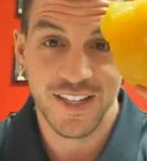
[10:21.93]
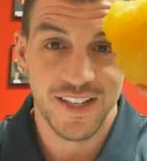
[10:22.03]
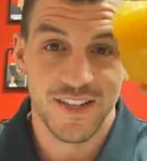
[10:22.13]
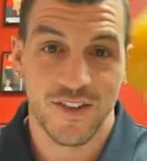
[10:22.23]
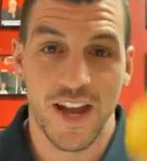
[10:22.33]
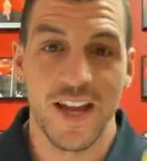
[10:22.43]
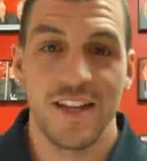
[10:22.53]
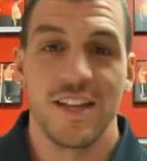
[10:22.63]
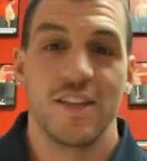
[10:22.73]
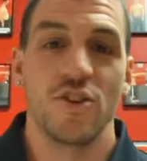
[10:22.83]
okay,
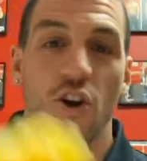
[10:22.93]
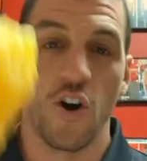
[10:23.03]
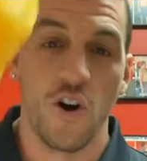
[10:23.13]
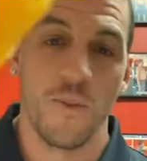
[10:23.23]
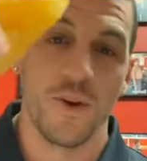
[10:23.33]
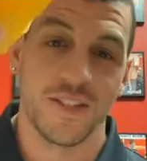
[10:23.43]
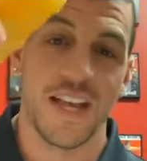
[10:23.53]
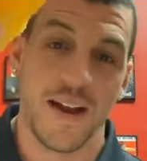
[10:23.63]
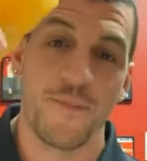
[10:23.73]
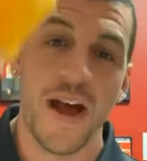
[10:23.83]
you're almost
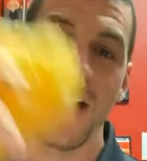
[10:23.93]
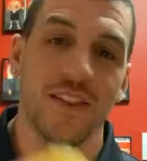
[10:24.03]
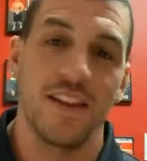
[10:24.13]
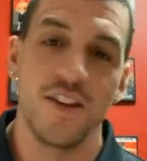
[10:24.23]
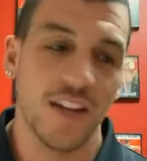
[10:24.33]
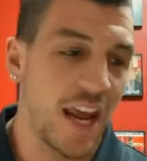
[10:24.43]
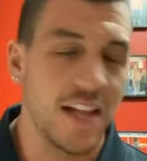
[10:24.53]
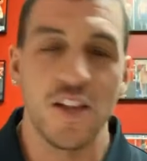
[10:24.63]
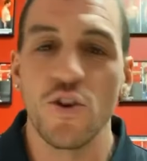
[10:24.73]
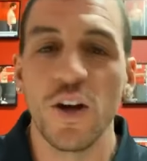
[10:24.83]
at a pound that you
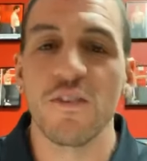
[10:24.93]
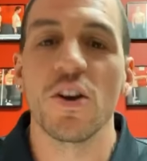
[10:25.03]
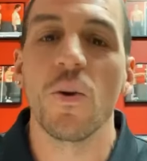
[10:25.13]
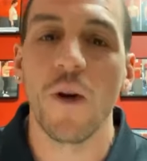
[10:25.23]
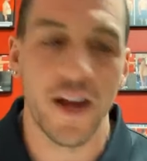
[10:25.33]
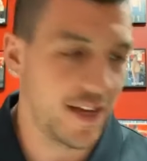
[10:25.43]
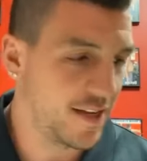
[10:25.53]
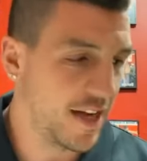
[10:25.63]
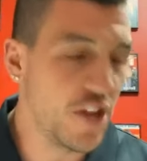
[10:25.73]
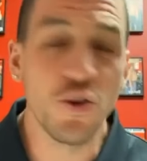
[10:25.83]
gained and you don't even know why.
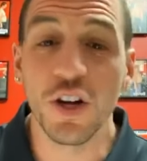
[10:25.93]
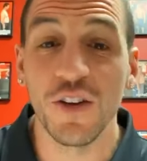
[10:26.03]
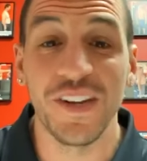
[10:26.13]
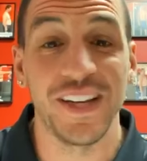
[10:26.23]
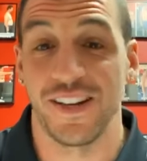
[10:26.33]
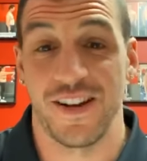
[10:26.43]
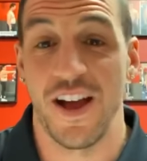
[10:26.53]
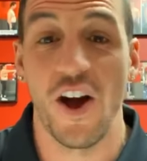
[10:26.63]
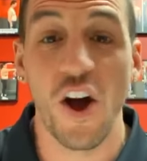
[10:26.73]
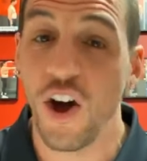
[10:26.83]
And you could have eaten
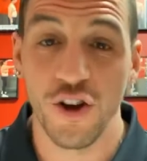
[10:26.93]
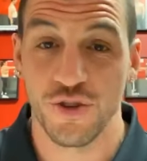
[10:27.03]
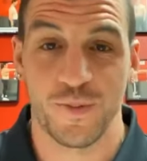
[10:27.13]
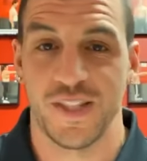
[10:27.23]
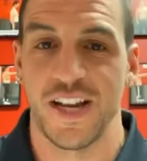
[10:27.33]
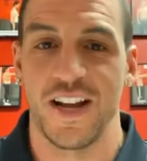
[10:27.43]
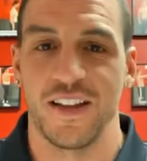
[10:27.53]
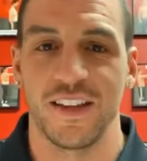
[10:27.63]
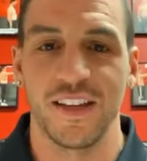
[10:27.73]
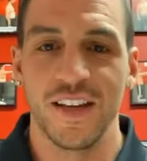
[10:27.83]
100%
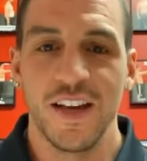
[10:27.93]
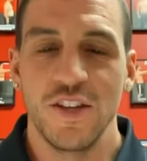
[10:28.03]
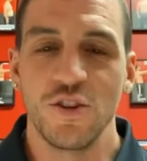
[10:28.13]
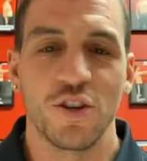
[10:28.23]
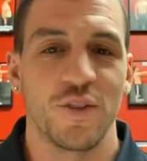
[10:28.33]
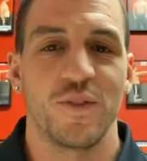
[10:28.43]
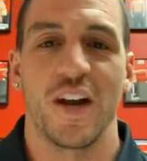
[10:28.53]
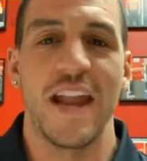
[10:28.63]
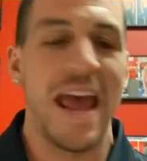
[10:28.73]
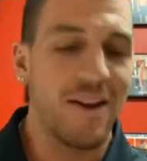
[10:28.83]
healthy. You could have
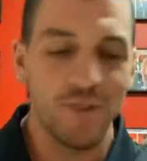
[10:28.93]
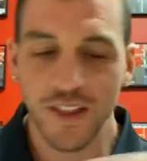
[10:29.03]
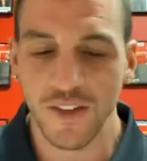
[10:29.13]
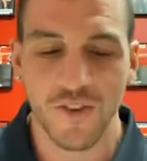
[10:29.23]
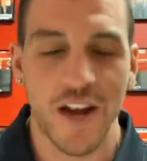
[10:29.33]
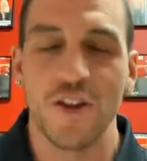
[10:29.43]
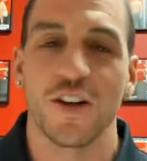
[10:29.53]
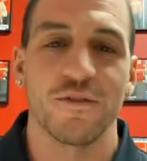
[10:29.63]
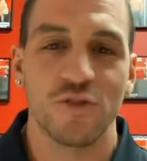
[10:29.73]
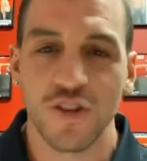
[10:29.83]
done everything right. You
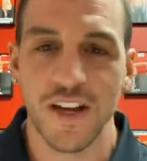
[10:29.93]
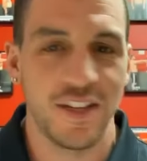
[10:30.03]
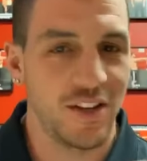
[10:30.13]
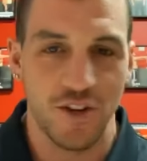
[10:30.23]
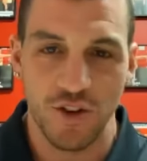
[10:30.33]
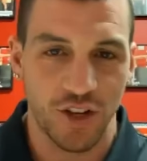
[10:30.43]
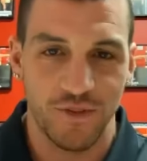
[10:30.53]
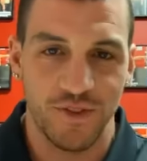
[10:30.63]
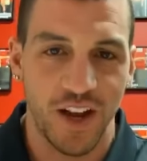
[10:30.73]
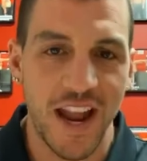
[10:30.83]
could
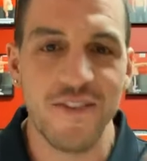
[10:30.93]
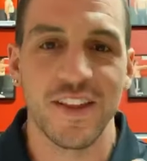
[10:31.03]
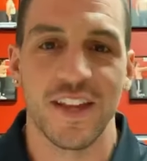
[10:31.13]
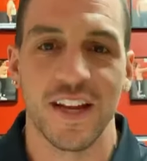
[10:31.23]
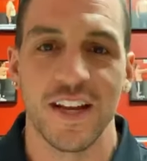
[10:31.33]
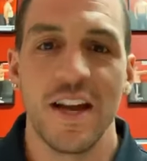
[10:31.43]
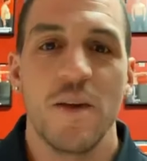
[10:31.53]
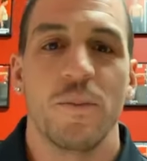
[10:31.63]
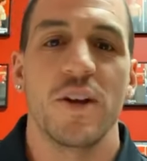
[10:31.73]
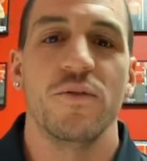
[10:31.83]
have done everything.
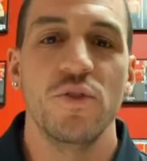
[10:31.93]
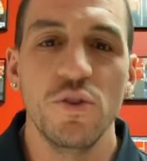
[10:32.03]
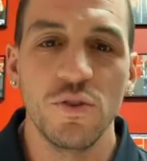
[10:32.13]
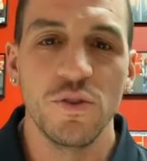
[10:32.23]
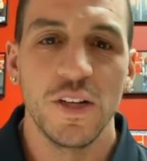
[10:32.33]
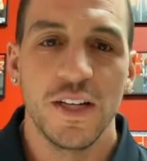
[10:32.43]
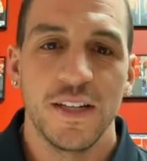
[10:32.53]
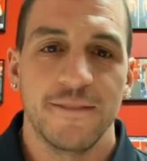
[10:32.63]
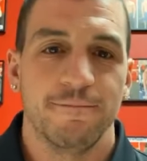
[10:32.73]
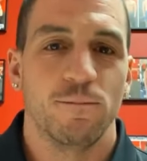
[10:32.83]
But if you
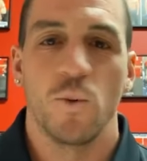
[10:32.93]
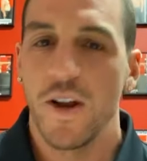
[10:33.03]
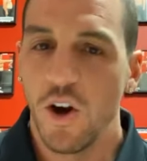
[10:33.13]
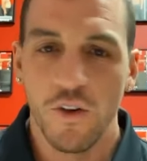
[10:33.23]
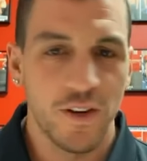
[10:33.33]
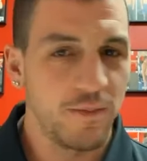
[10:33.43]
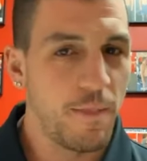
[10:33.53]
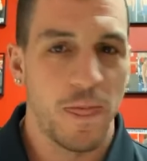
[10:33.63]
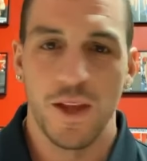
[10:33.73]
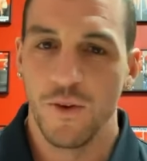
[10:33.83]
went over,
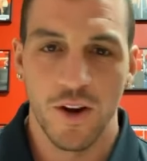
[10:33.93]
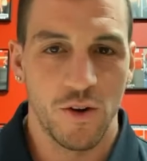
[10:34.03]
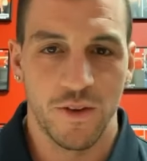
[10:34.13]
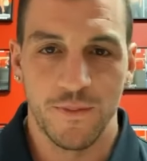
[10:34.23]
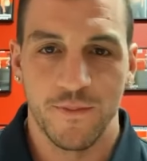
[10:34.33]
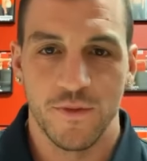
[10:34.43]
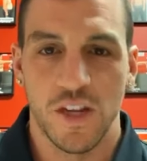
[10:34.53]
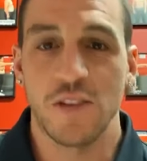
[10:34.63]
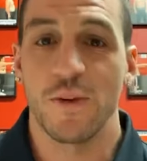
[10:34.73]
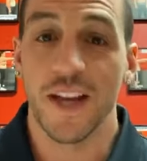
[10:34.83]
you went over. So
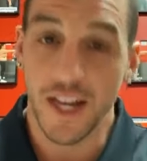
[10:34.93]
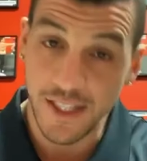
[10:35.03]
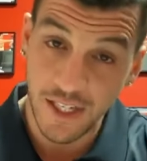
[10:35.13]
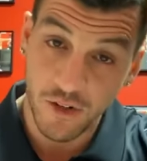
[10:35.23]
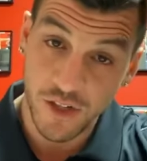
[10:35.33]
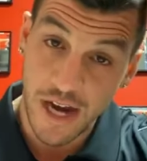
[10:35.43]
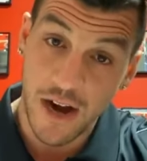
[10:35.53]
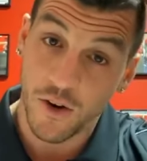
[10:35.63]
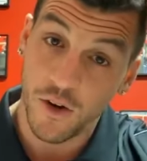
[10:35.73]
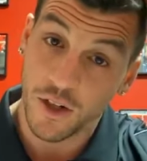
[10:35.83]
that's why you got to decrease your
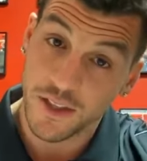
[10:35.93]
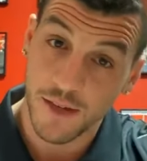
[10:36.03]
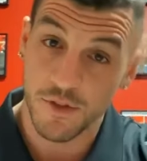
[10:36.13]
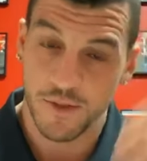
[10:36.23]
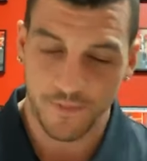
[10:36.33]
alcohol consumption.